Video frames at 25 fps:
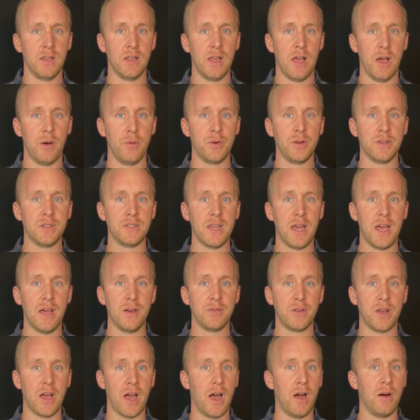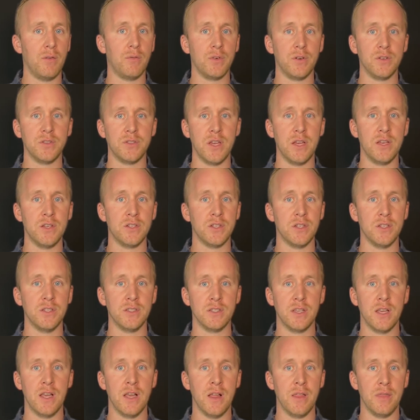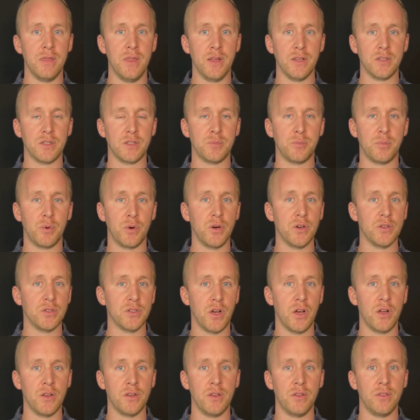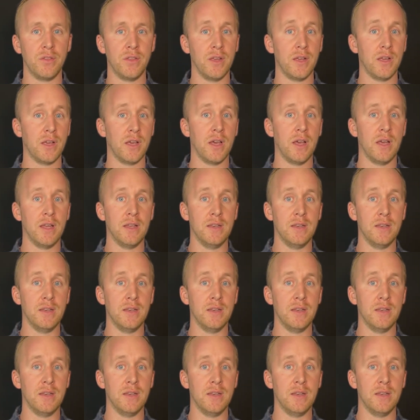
I want us to have conversations that spur us on to think